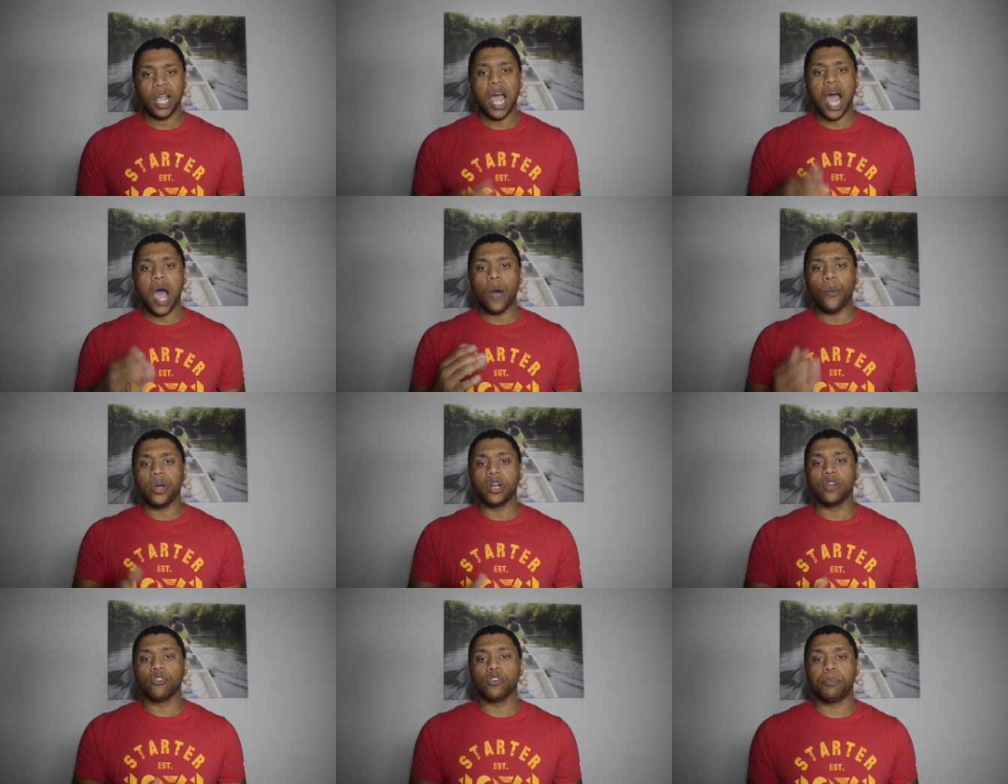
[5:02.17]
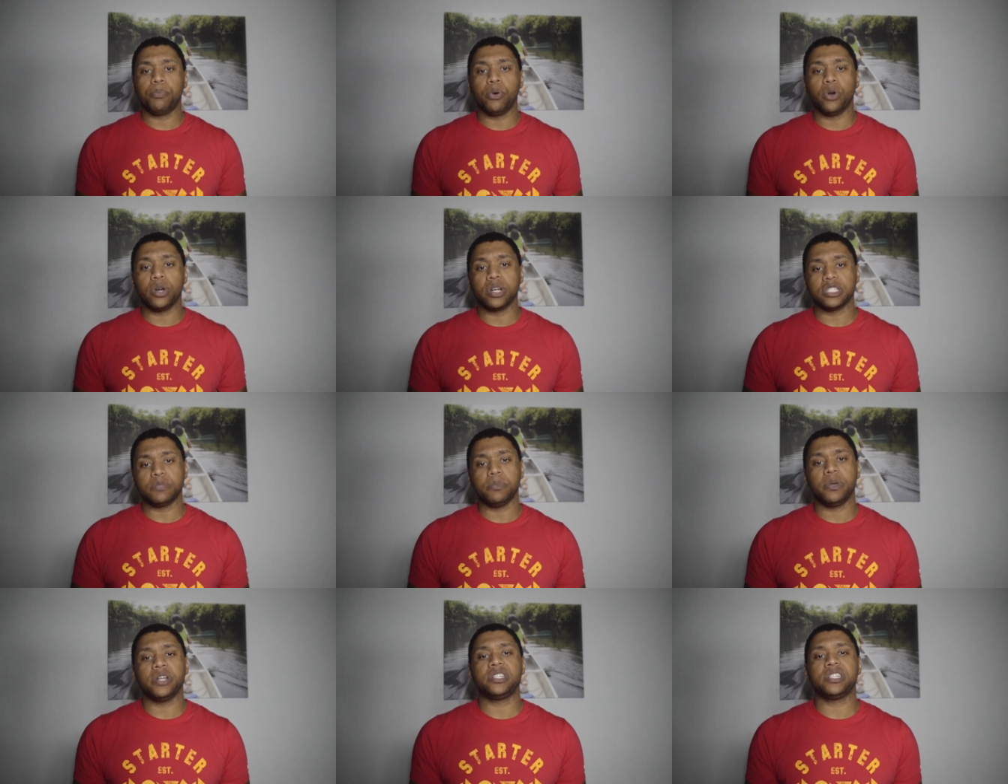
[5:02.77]
I want to report
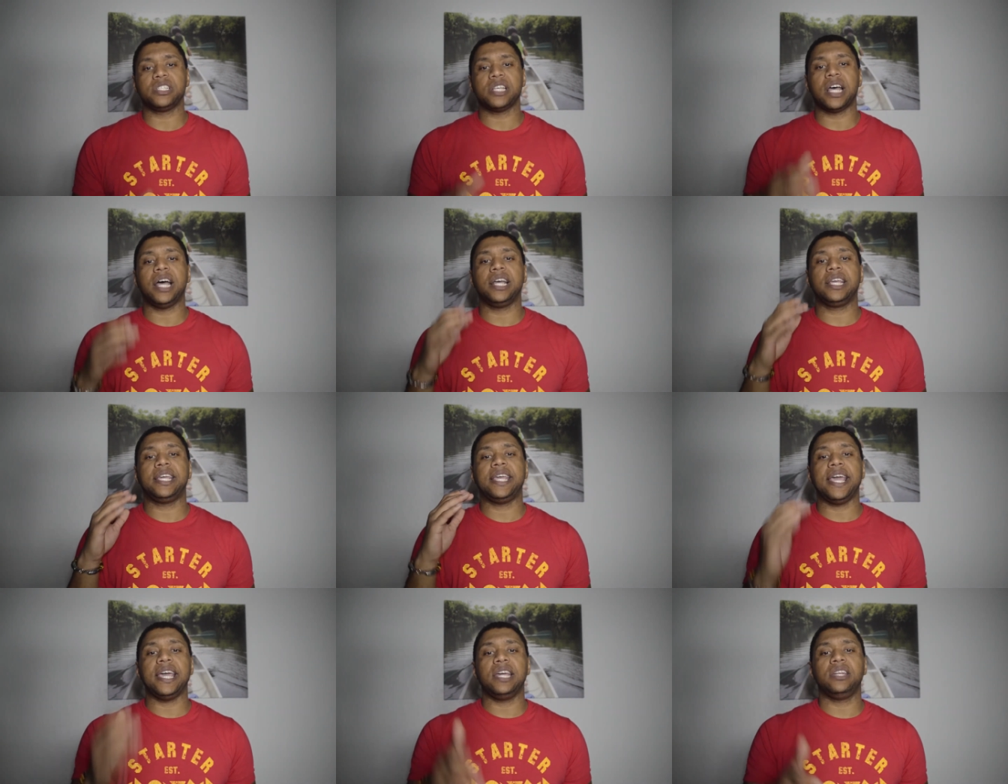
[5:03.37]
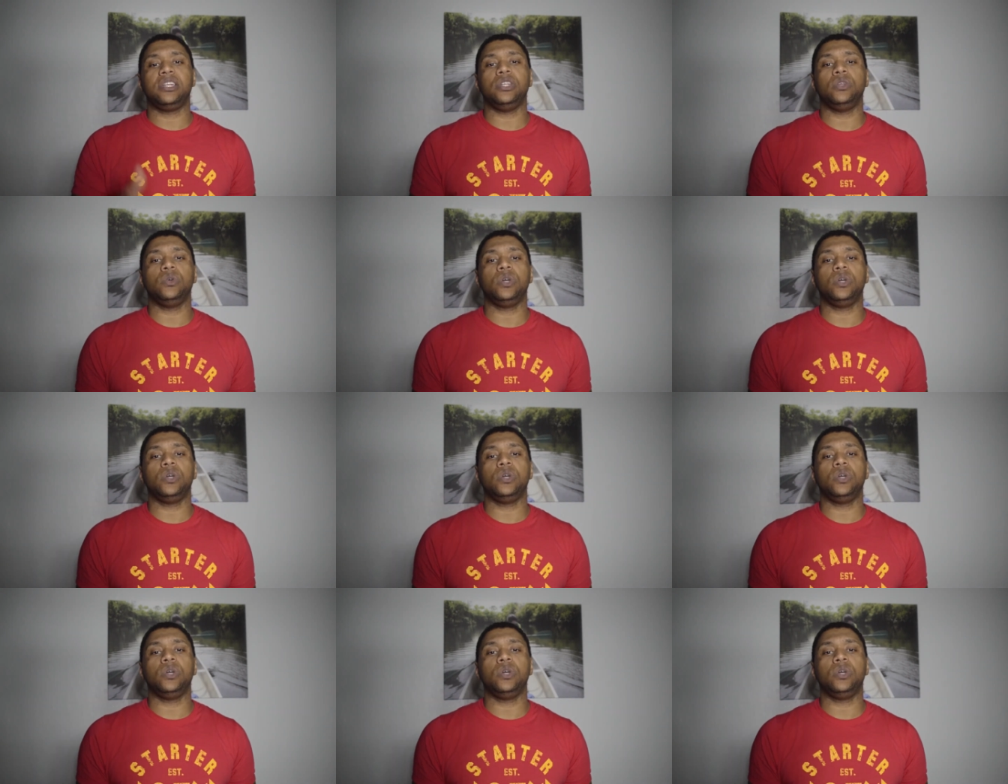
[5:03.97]
as much as I can to you